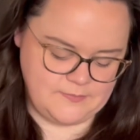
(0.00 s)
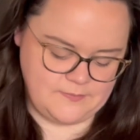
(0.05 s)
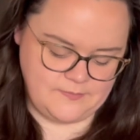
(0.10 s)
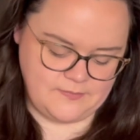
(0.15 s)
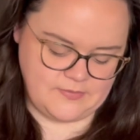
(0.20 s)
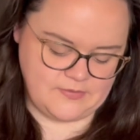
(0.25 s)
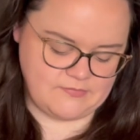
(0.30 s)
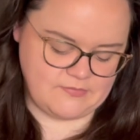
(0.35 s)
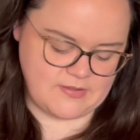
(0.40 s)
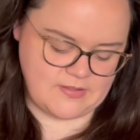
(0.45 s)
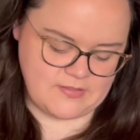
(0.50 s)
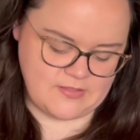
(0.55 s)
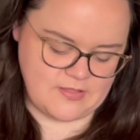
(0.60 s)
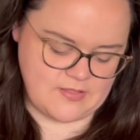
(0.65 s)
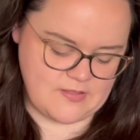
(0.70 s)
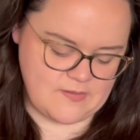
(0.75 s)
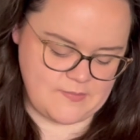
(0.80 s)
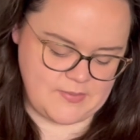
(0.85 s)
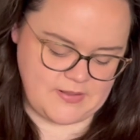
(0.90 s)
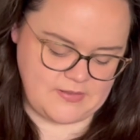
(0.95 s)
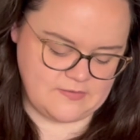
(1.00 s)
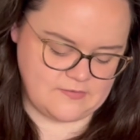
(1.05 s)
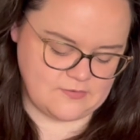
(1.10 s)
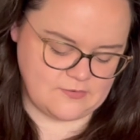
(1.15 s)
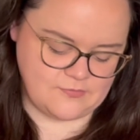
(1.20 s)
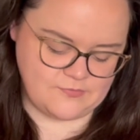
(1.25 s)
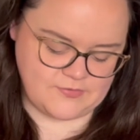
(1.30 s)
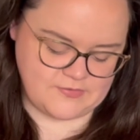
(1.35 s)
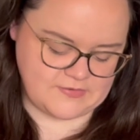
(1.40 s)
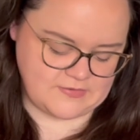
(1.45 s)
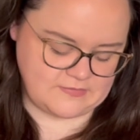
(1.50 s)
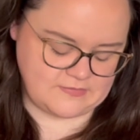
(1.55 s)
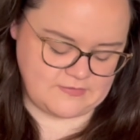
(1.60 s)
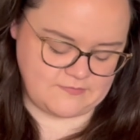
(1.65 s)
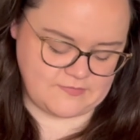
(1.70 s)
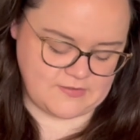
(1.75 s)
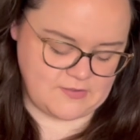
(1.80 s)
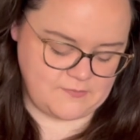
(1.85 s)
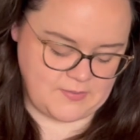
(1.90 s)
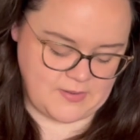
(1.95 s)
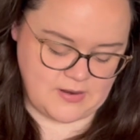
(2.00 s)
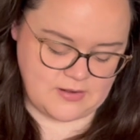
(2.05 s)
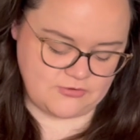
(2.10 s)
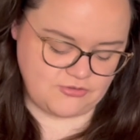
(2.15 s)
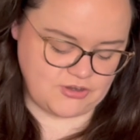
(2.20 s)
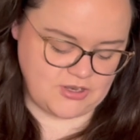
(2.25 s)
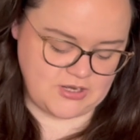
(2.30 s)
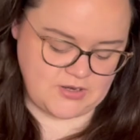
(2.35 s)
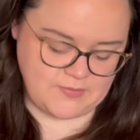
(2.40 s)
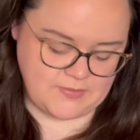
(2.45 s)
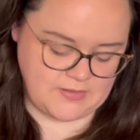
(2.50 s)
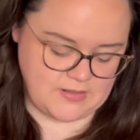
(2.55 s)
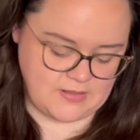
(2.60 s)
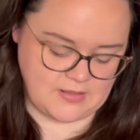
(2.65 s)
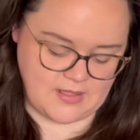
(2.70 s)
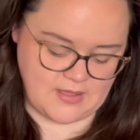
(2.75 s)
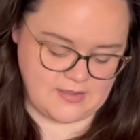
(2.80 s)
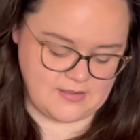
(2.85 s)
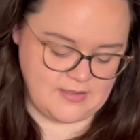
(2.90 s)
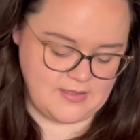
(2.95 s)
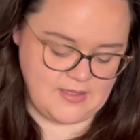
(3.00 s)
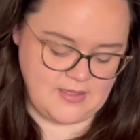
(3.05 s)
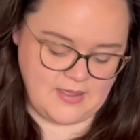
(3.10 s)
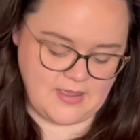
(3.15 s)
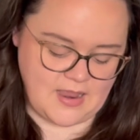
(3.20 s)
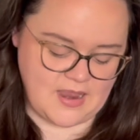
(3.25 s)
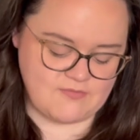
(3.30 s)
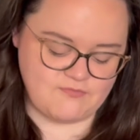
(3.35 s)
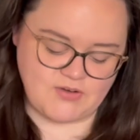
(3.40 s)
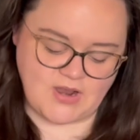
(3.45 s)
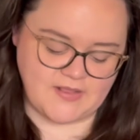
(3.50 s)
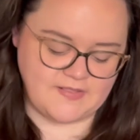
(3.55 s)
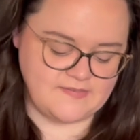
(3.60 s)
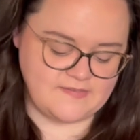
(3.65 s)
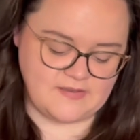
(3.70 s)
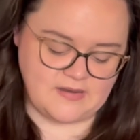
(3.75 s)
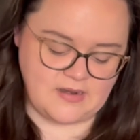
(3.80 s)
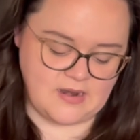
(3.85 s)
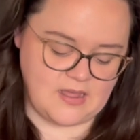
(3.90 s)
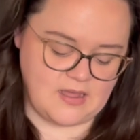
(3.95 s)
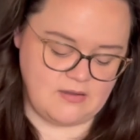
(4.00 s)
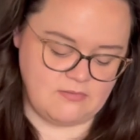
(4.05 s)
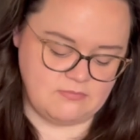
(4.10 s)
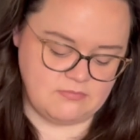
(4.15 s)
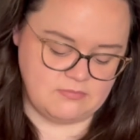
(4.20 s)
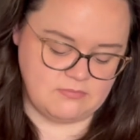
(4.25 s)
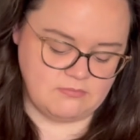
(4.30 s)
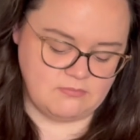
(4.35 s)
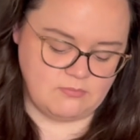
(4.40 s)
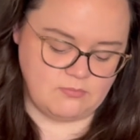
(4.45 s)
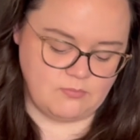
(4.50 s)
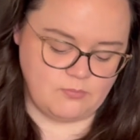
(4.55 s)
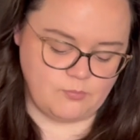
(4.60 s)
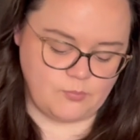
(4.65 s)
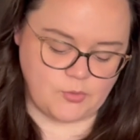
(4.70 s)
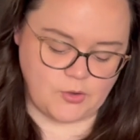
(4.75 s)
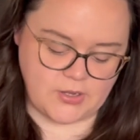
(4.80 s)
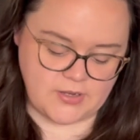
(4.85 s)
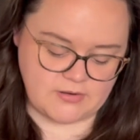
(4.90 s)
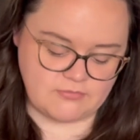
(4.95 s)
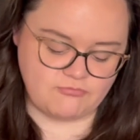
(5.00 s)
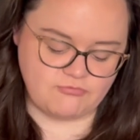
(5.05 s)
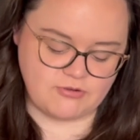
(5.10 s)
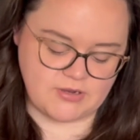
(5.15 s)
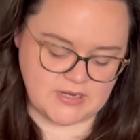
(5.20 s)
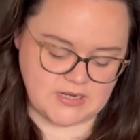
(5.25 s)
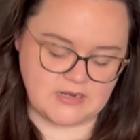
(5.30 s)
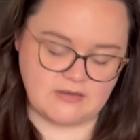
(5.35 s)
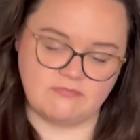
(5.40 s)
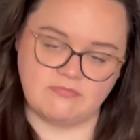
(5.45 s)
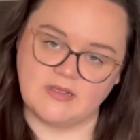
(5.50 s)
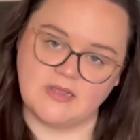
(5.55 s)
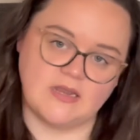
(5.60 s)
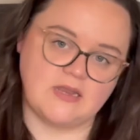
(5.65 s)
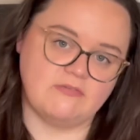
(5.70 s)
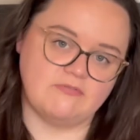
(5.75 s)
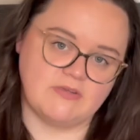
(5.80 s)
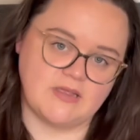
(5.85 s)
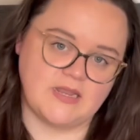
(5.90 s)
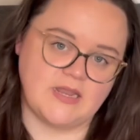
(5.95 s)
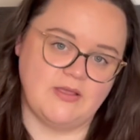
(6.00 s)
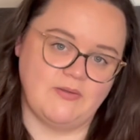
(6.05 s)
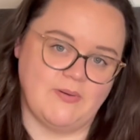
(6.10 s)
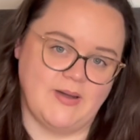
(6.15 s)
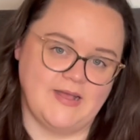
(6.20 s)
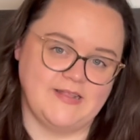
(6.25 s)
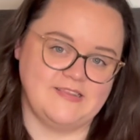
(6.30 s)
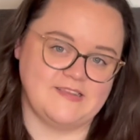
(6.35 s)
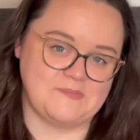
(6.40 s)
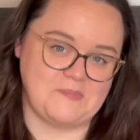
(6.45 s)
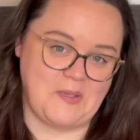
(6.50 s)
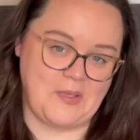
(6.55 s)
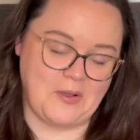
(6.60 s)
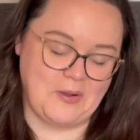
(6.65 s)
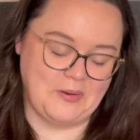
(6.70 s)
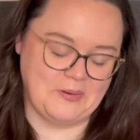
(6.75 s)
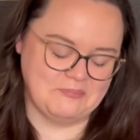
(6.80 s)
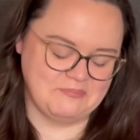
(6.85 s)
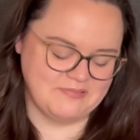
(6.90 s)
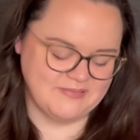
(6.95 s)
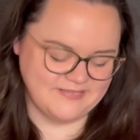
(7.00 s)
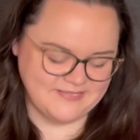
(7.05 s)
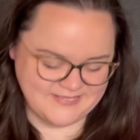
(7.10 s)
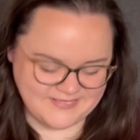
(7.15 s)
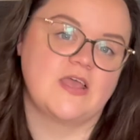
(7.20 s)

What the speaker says: the fact that they're being sold for £65, genuinely, like, I'm ranting now, but it really, really, really winds me up.